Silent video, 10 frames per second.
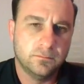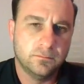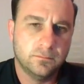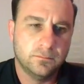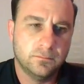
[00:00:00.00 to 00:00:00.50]

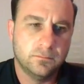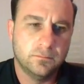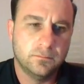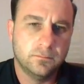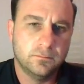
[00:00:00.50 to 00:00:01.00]

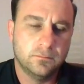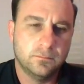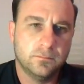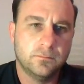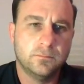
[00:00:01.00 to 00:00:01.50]

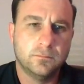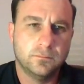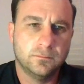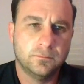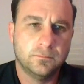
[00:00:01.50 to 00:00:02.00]

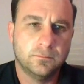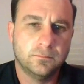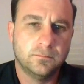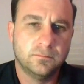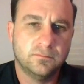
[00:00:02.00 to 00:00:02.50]

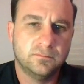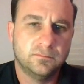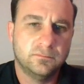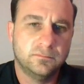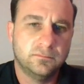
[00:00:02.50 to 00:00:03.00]

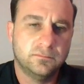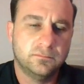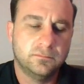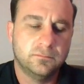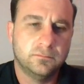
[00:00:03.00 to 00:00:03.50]

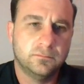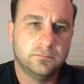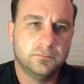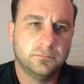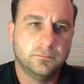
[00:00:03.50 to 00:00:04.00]

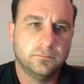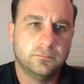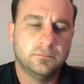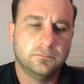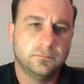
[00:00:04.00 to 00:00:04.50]

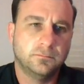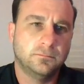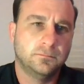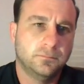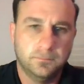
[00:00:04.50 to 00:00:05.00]

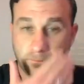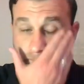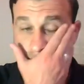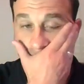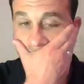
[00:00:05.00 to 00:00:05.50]

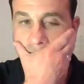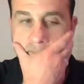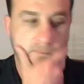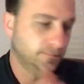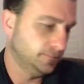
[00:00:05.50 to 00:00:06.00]

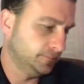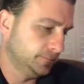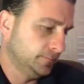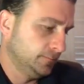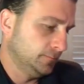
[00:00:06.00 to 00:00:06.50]

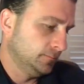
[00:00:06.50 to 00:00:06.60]
(silent)